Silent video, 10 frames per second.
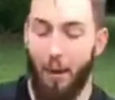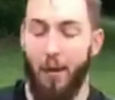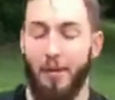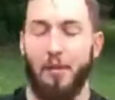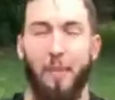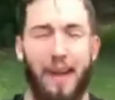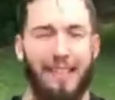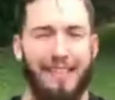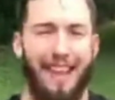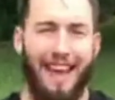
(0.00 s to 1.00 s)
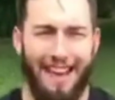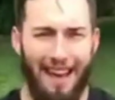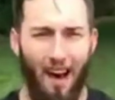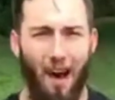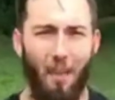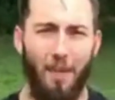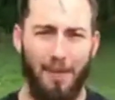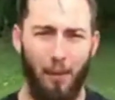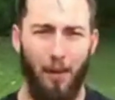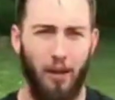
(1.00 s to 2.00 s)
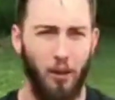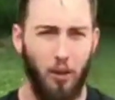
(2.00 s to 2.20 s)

I brought out this band today. That's why